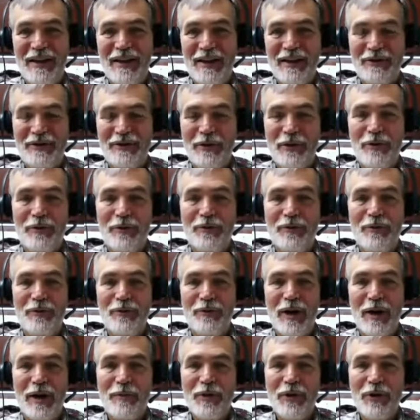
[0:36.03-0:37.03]
so
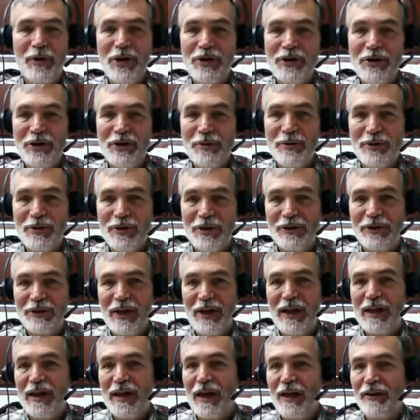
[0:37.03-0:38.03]
what I'm going to do with this
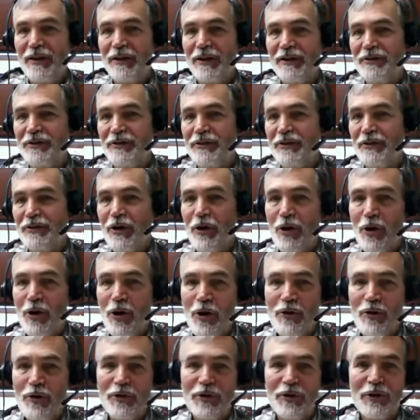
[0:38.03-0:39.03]
hangout is to go
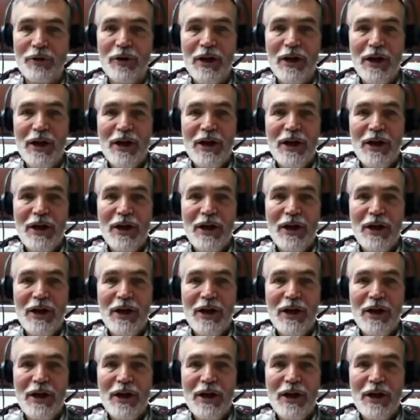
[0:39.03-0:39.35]
over